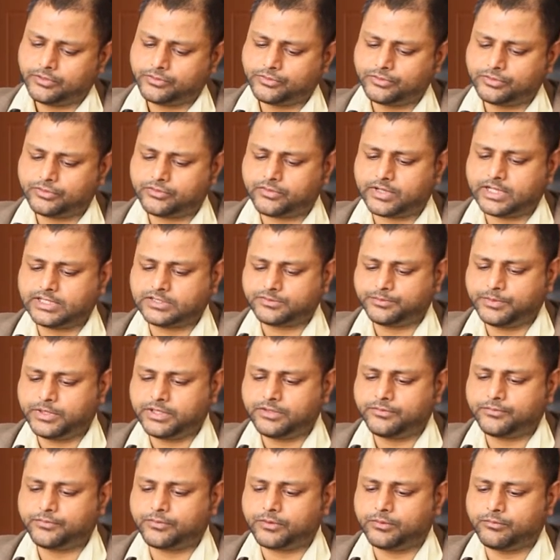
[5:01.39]
to
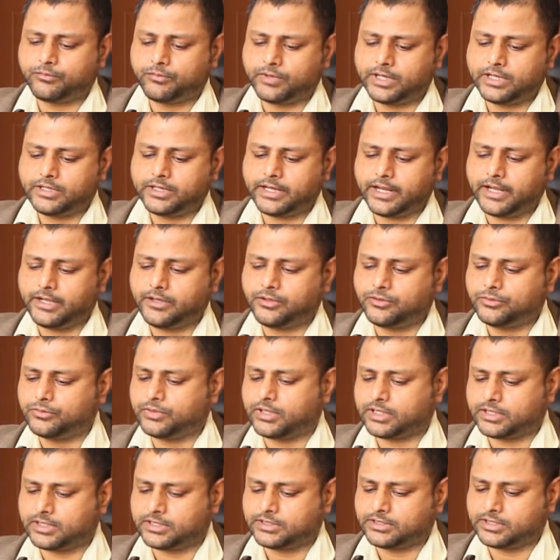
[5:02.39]
transmit from one end
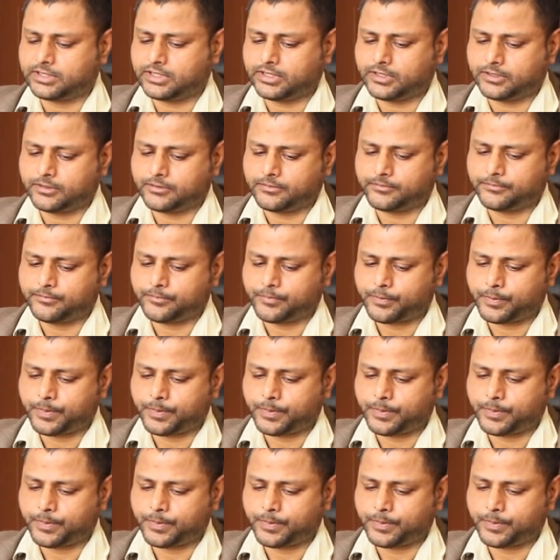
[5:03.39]
to another end.